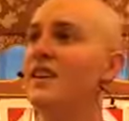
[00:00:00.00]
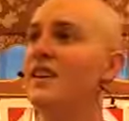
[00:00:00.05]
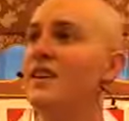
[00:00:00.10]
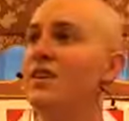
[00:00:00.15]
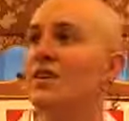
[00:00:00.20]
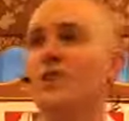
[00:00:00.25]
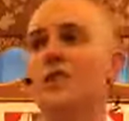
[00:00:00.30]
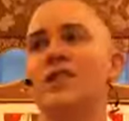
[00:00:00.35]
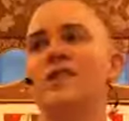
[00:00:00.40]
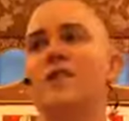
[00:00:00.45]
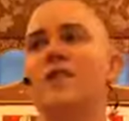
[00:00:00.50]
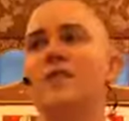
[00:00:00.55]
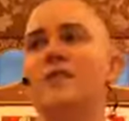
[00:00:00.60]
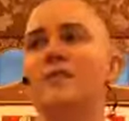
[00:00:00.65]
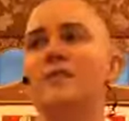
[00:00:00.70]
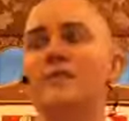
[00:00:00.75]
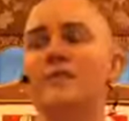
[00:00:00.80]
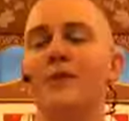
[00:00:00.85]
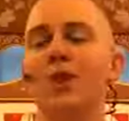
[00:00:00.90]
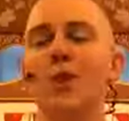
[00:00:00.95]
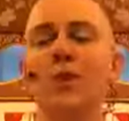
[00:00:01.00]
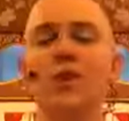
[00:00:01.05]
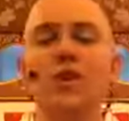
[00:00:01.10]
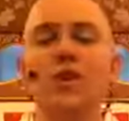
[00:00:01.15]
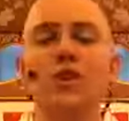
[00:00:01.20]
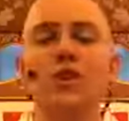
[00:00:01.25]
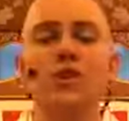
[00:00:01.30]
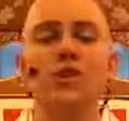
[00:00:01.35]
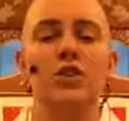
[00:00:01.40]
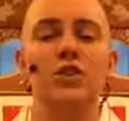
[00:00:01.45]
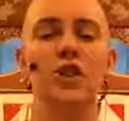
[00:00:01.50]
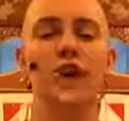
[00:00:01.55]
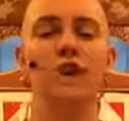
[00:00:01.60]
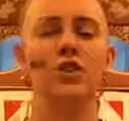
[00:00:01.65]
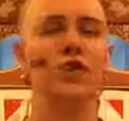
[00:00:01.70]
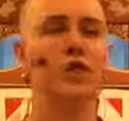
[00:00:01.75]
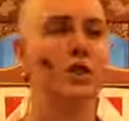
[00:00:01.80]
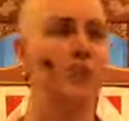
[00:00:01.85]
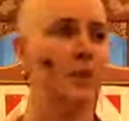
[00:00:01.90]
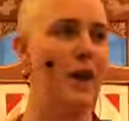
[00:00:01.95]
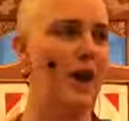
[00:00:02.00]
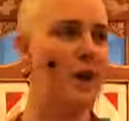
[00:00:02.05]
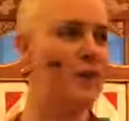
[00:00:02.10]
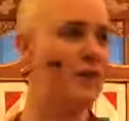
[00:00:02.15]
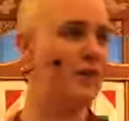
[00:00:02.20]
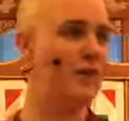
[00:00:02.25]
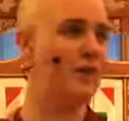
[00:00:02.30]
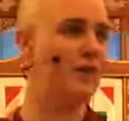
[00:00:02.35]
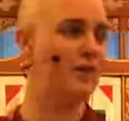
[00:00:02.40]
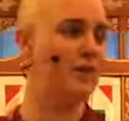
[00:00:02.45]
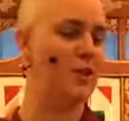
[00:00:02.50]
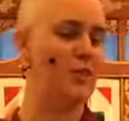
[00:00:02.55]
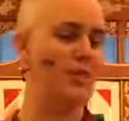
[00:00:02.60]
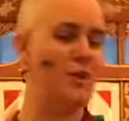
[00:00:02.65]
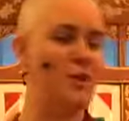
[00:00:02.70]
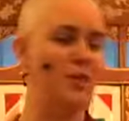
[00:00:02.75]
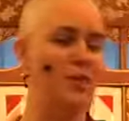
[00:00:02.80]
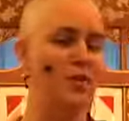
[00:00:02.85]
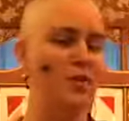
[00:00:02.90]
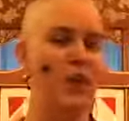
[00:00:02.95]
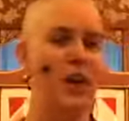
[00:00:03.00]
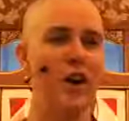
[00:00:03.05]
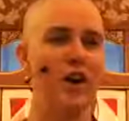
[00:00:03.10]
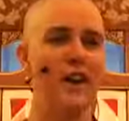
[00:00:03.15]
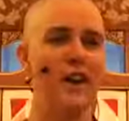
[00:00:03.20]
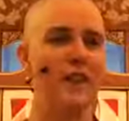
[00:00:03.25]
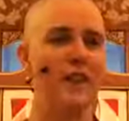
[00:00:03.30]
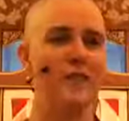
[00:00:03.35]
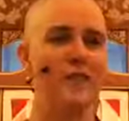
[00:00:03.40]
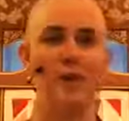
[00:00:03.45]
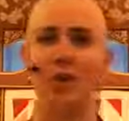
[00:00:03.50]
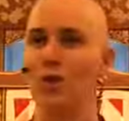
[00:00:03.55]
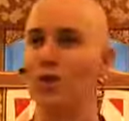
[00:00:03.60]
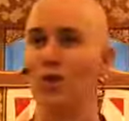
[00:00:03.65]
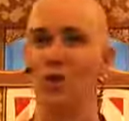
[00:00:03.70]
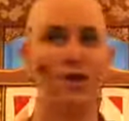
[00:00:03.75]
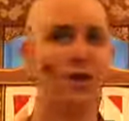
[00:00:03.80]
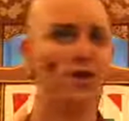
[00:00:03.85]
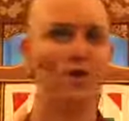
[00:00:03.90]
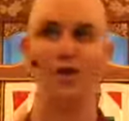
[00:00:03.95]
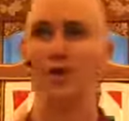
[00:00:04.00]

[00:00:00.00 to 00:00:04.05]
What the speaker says: just there. Orange silence badges. If someone is wearing it, don't talk to